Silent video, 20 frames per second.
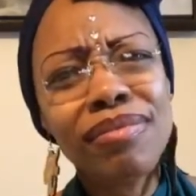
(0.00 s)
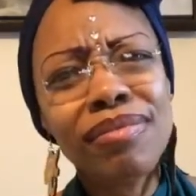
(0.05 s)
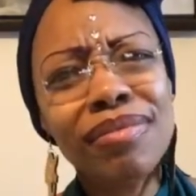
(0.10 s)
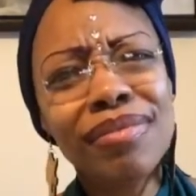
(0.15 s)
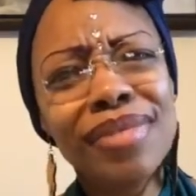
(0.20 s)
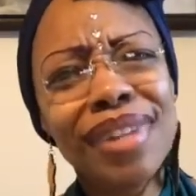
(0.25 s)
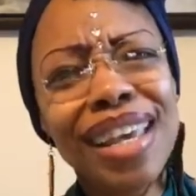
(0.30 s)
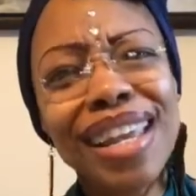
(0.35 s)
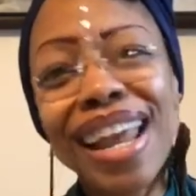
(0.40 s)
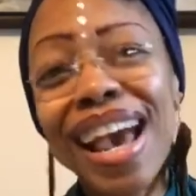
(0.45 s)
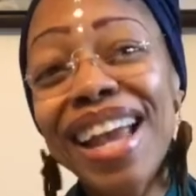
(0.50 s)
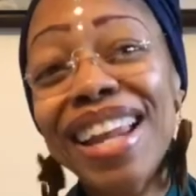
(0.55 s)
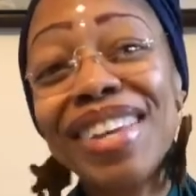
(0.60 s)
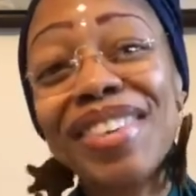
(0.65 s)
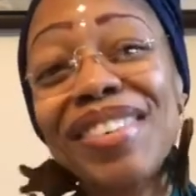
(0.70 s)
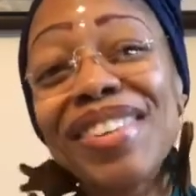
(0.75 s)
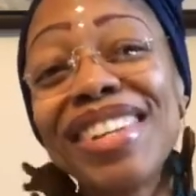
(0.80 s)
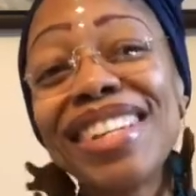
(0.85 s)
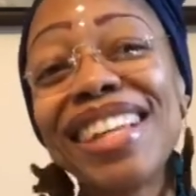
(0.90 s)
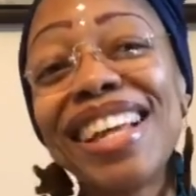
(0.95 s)
And I didn't
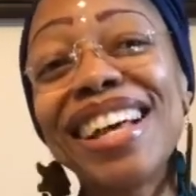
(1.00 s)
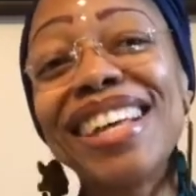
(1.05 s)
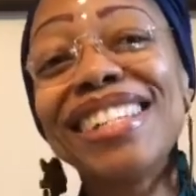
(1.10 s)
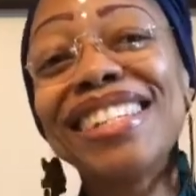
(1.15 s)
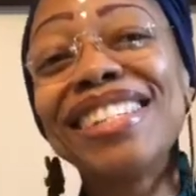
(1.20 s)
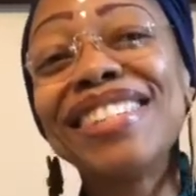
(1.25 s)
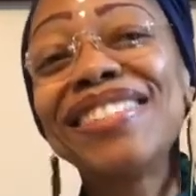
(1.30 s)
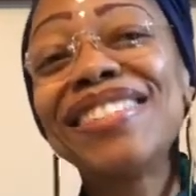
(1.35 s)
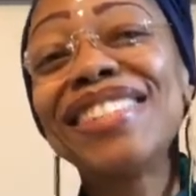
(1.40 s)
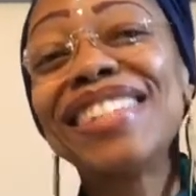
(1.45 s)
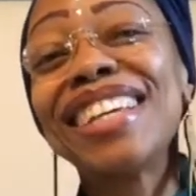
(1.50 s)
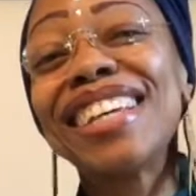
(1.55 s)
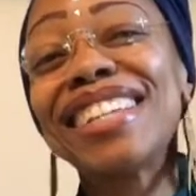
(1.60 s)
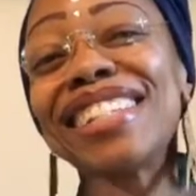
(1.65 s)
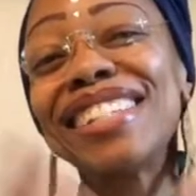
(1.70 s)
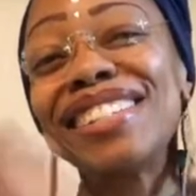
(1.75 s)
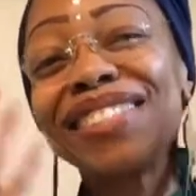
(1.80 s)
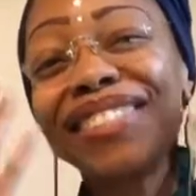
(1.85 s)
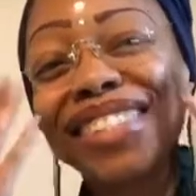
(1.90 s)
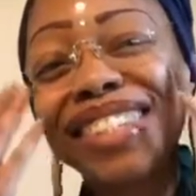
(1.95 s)
realize that it was
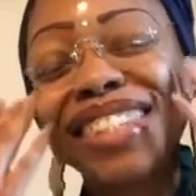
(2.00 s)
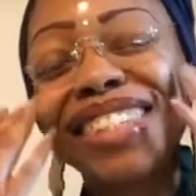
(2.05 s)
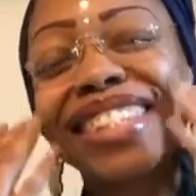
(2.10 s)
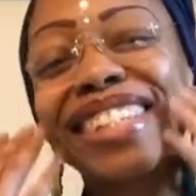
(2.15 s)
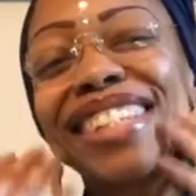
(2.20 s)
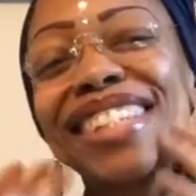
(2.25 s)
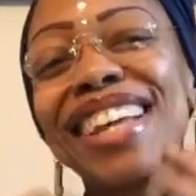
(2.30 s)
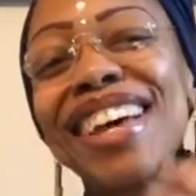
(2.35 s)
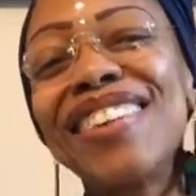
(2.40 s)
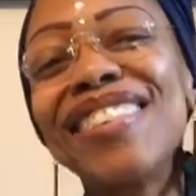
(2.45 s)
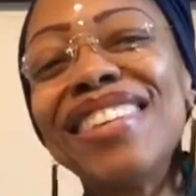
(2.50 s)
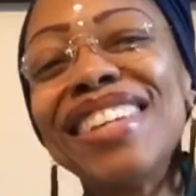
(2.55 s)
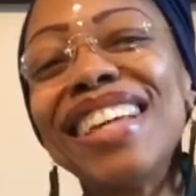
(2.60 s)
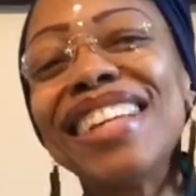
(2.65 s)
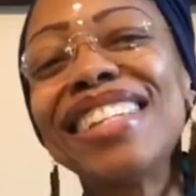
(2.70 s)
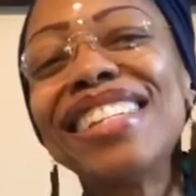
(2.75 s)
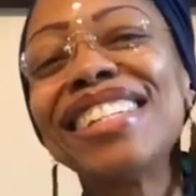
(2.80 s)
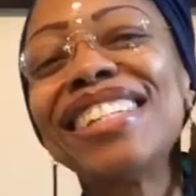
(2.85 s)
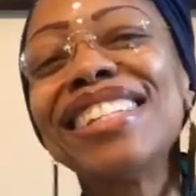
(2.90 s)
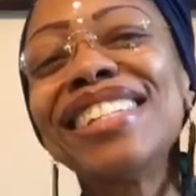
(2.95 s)
just allowing
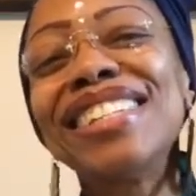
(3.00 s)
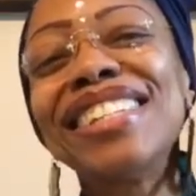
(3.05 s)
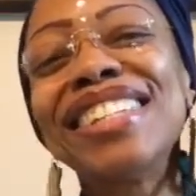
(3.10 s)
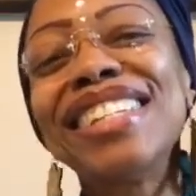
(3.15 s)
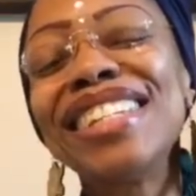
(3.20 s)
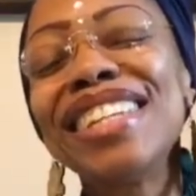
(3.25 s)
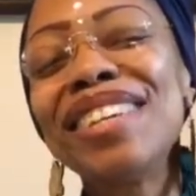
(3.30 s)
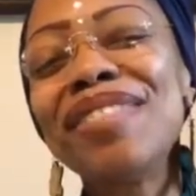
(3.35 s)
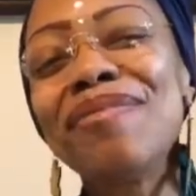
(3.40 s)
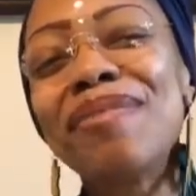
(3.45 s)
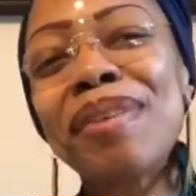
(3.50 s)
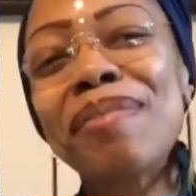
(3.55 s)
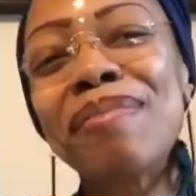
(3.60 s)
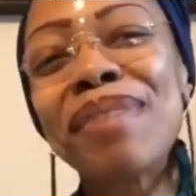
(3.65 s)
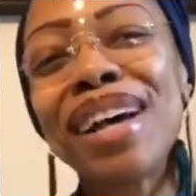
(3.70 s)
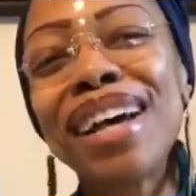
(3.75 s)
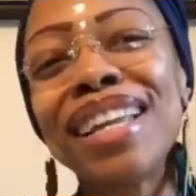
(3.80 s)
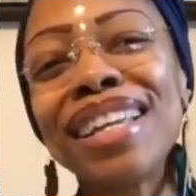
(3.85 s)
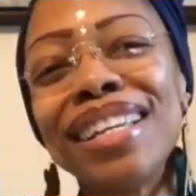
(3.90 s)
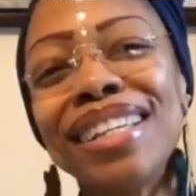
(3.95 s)
that to leave my
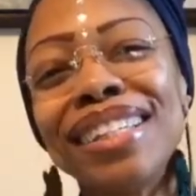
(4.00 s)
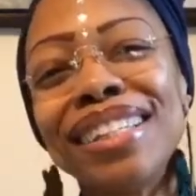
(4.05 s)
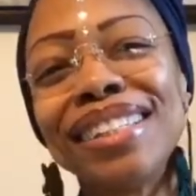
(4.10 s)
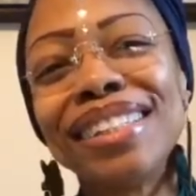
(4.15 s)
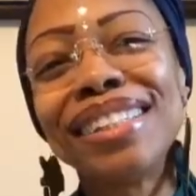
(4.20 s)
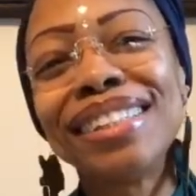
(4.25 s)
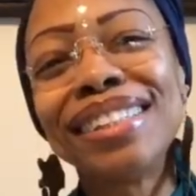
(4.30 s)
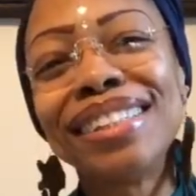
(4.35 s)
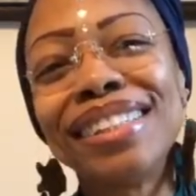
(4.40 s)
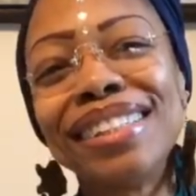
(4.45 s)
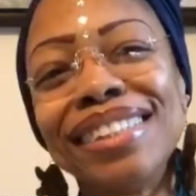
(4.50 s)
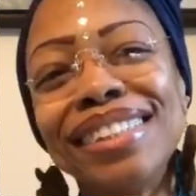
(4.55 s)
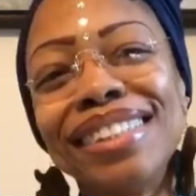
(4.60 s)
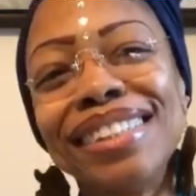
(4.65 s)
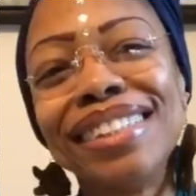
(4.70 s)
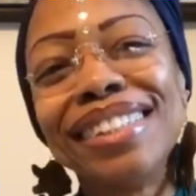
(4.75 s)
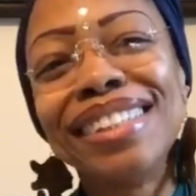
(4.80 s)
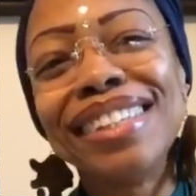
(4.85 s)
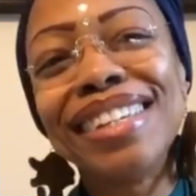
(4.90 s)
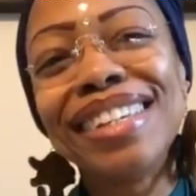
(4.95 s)
body.
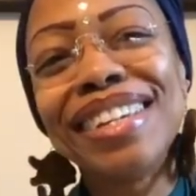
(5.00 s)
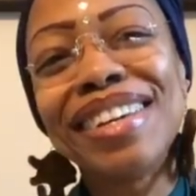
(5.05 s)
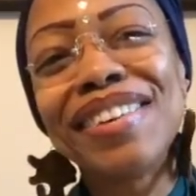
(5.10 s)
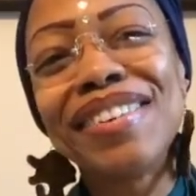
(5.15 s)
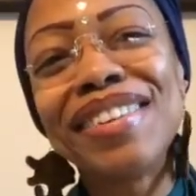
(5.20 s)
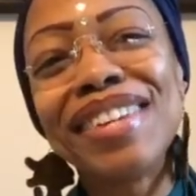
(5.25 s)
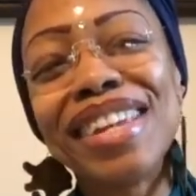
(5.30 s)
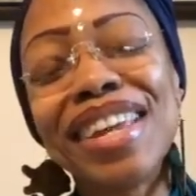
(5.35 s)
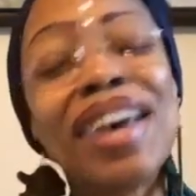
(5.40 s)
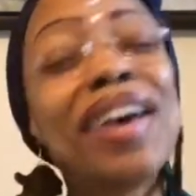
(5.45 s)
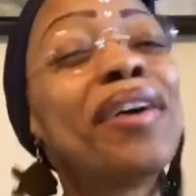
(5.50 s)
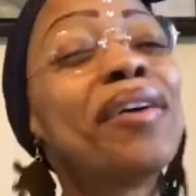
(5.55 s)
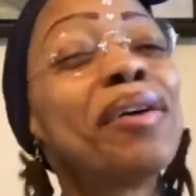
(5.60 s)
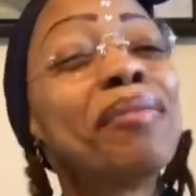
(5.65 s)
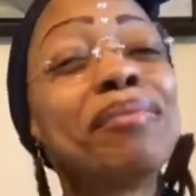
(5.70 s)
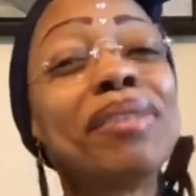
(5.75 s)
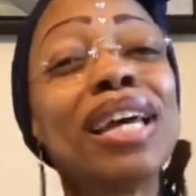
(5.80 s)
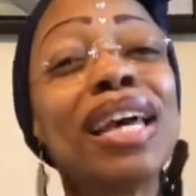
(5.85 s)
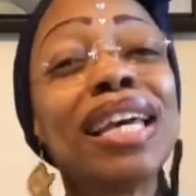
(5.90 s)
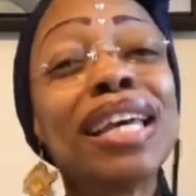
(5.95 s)
And now
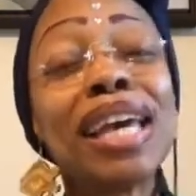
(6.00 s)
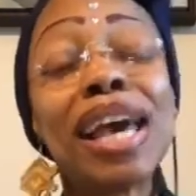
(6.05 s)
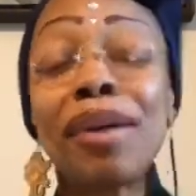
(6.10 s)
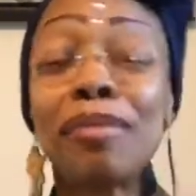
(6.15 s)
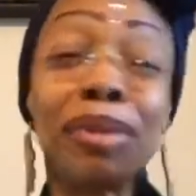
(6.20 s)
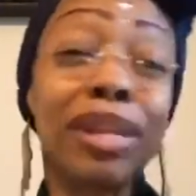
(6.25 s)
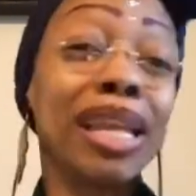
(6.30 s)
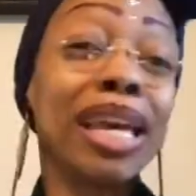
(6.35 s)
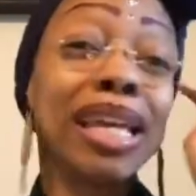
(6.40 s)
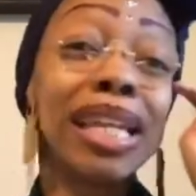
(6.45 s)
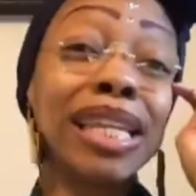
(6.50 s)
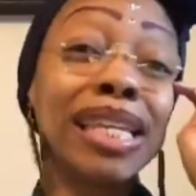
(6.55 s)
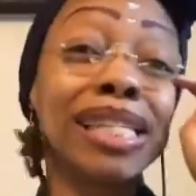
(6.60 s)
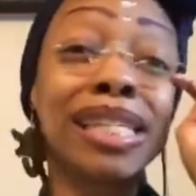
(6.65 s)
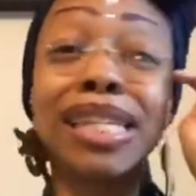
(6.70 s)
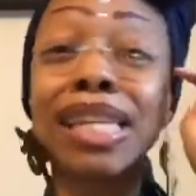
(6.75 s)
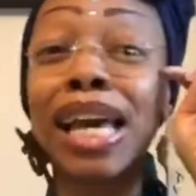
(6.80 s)
I'm like, I'd be like, listen, y'all